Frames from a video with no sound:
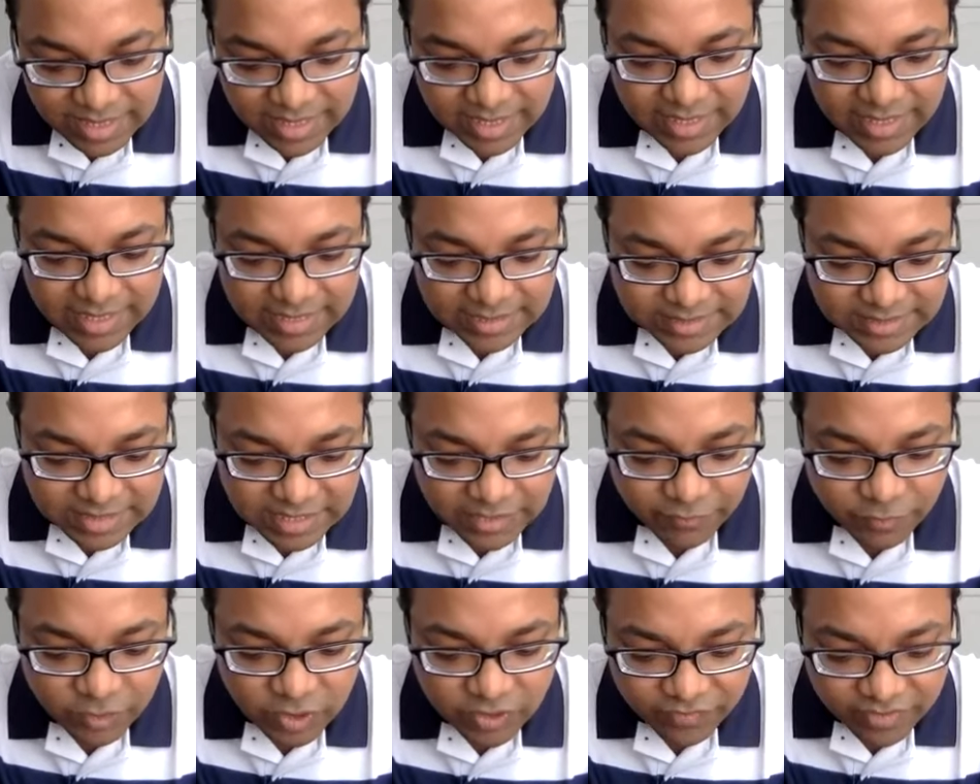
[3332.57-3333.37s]
is
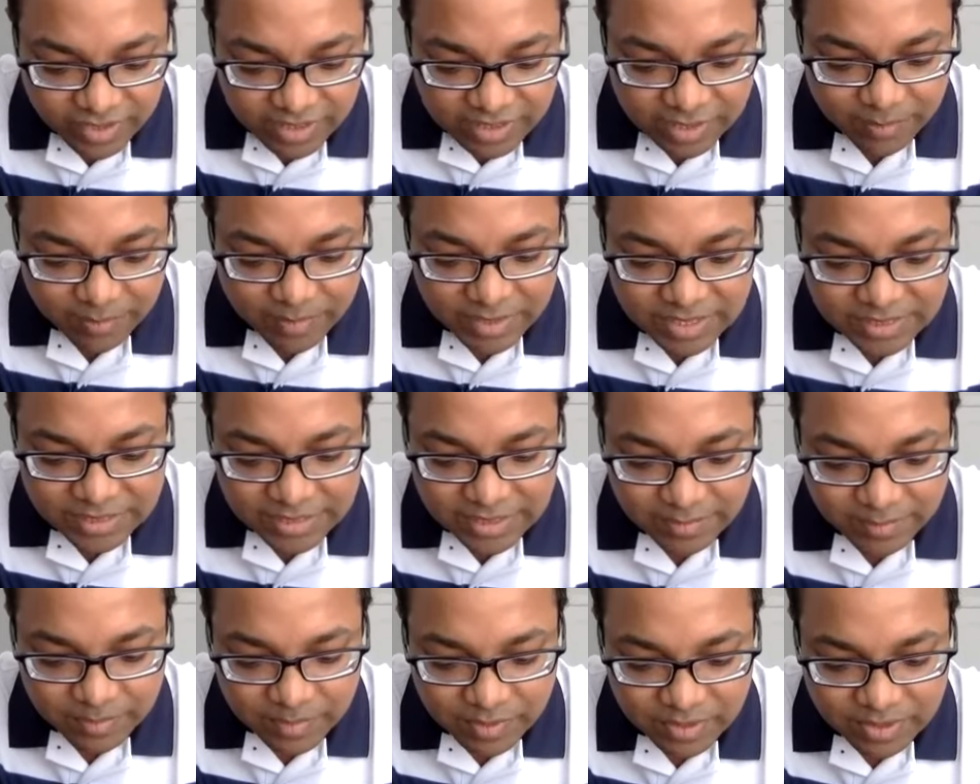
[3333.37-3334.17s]
fully funded
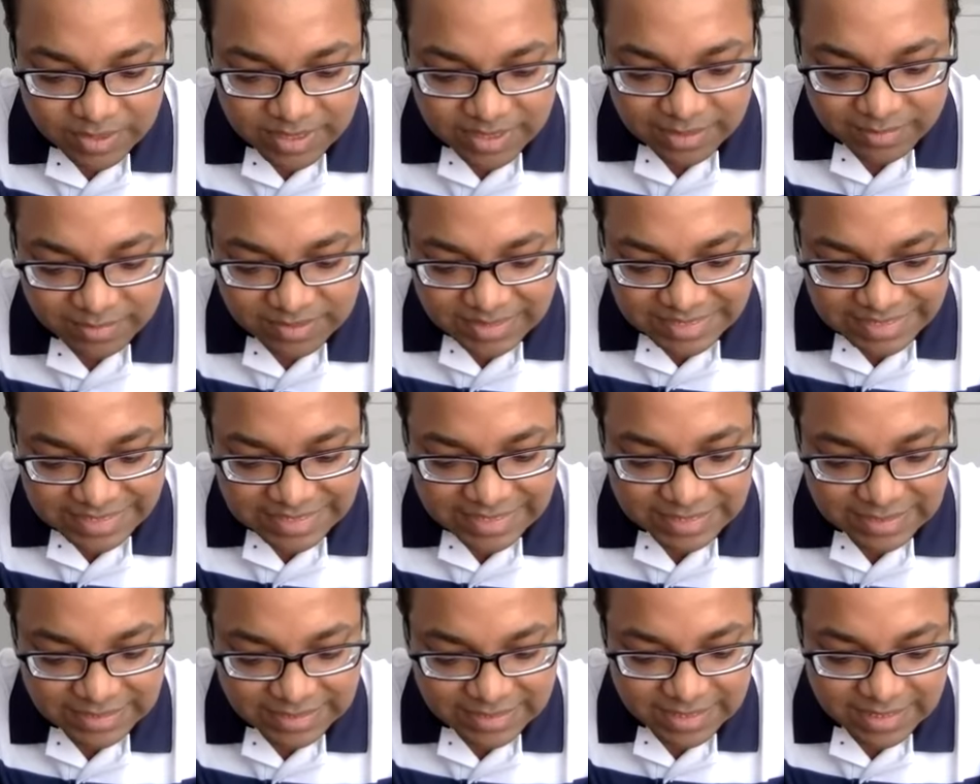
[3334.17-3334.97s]
PhD programs
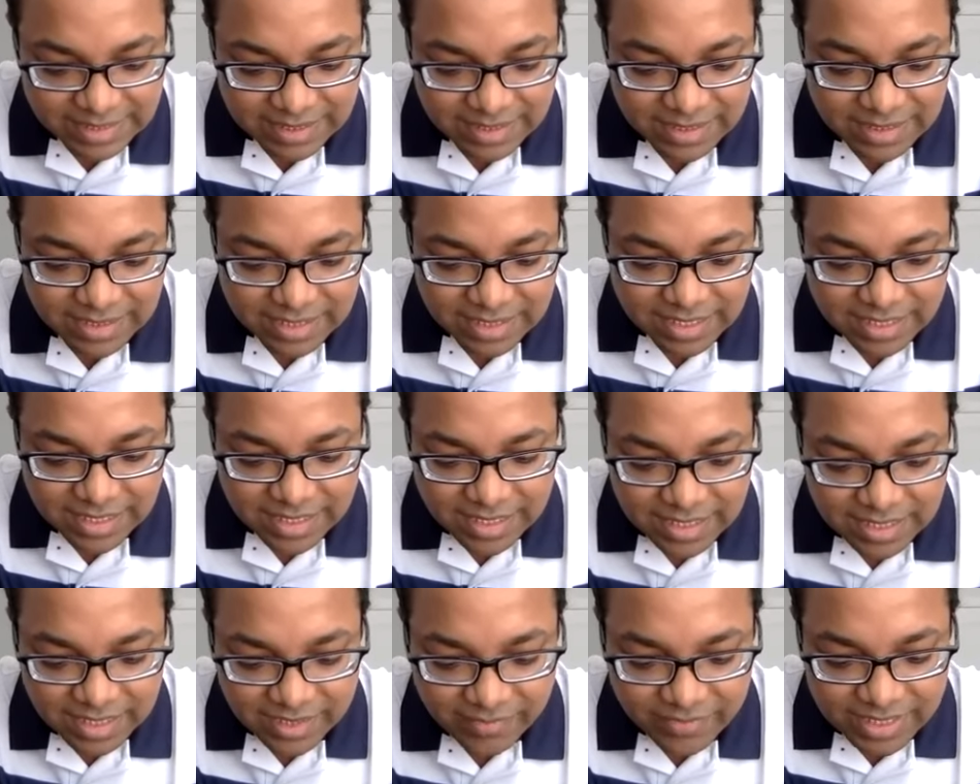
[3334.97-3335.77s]
still
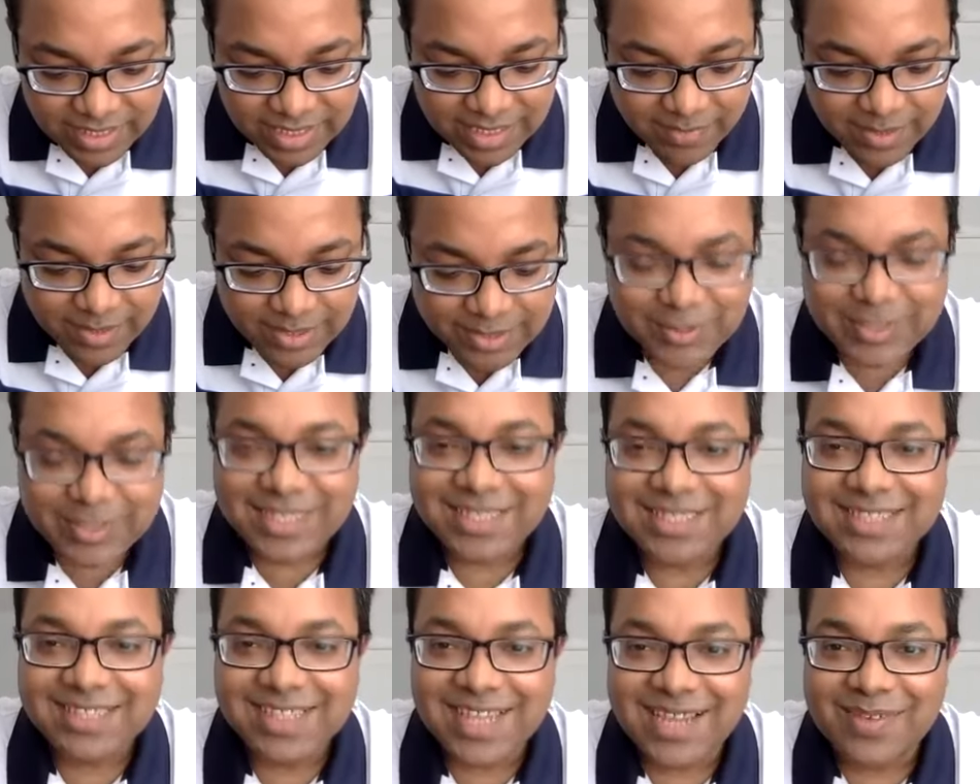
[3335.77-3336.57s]
available? So
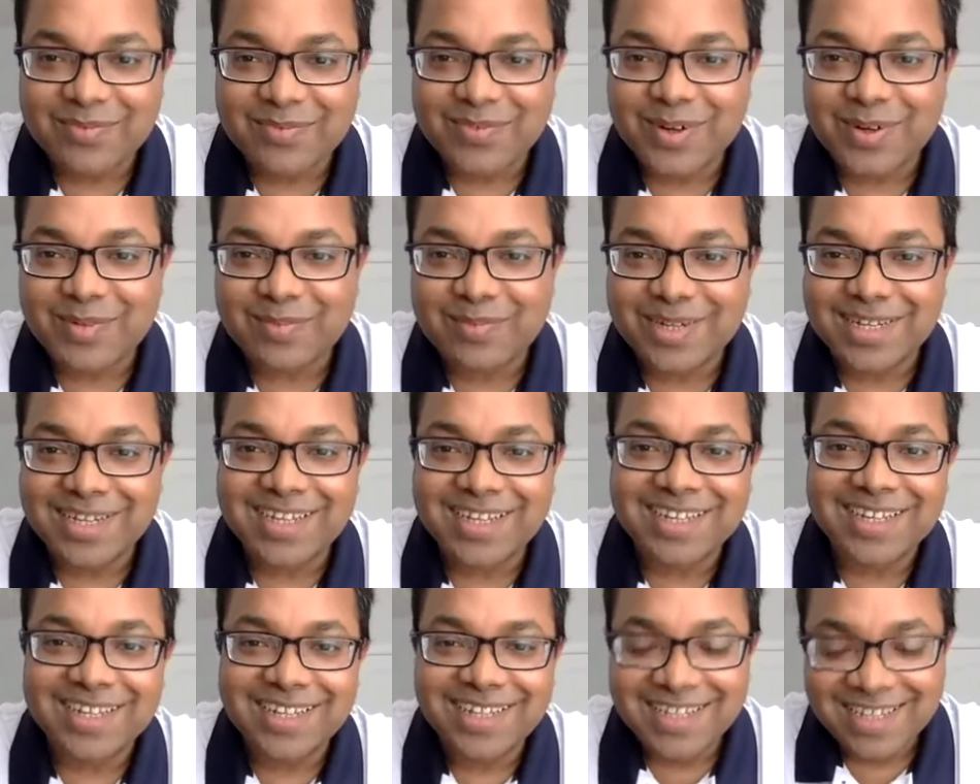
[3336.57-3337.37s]
this came from
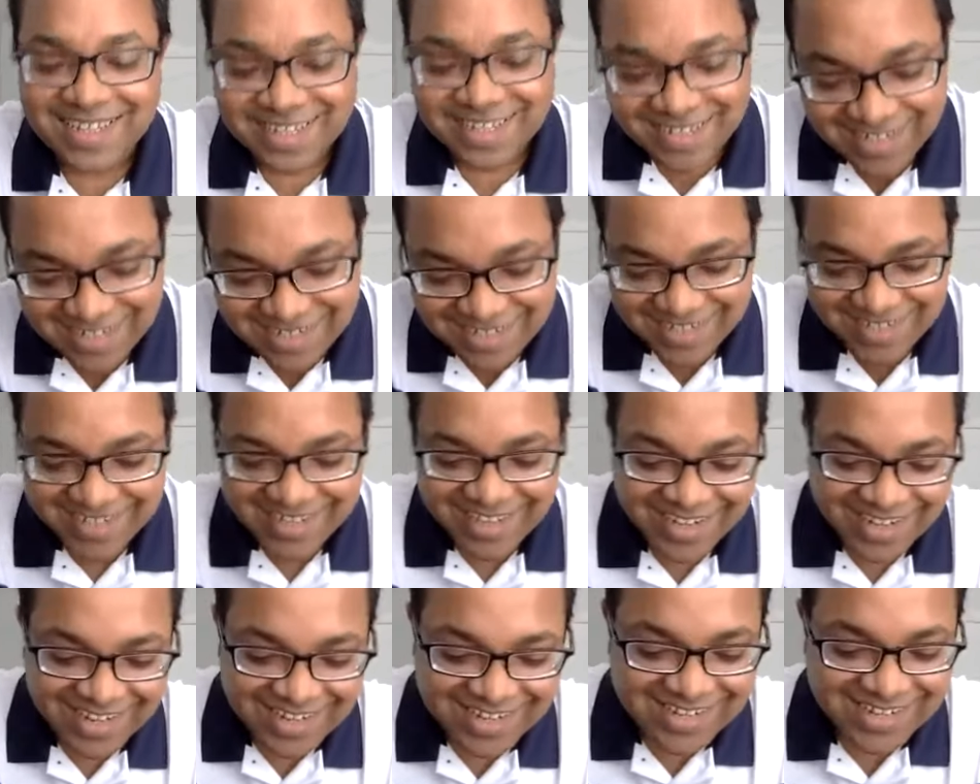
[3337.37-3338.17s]

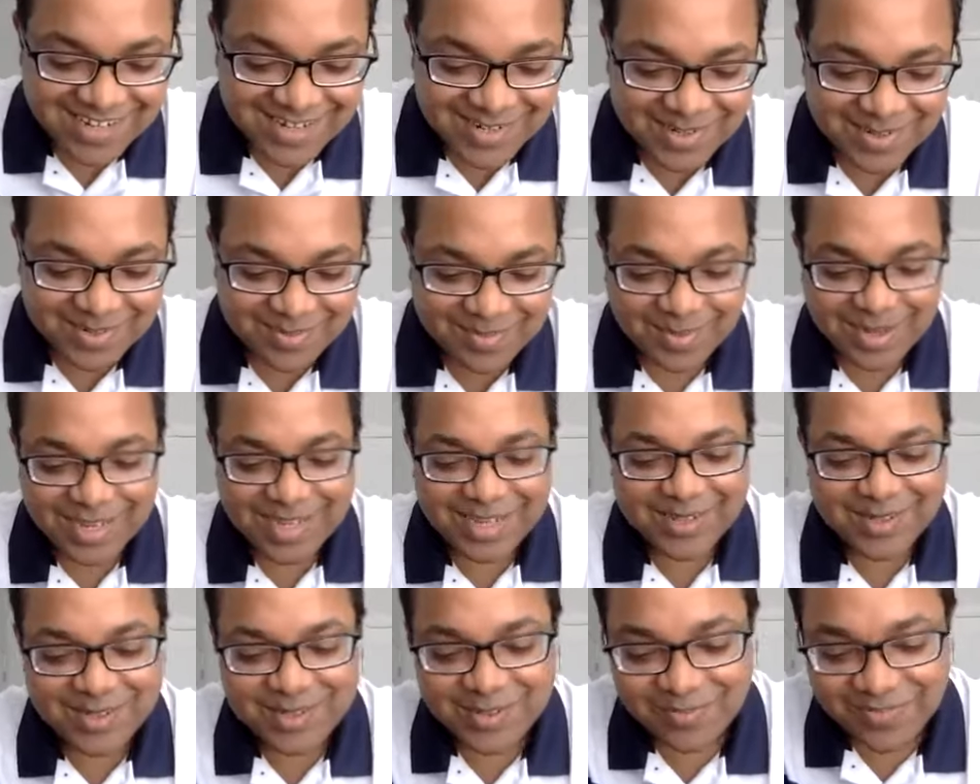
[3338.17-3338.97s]
Derek,
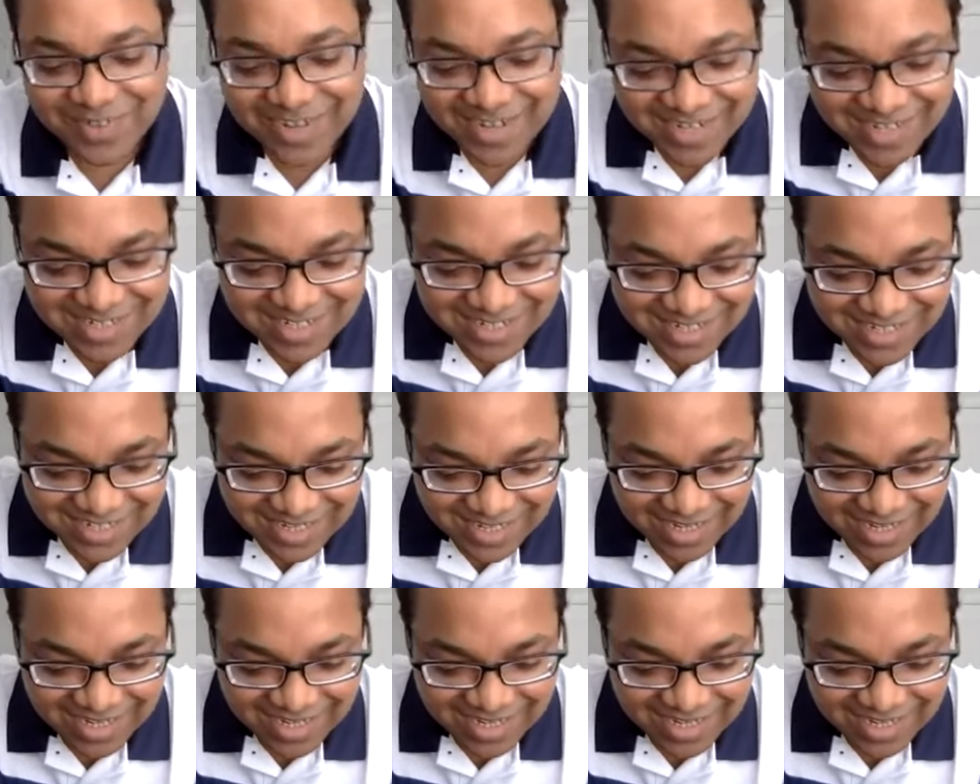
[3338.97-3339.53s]
my good friend.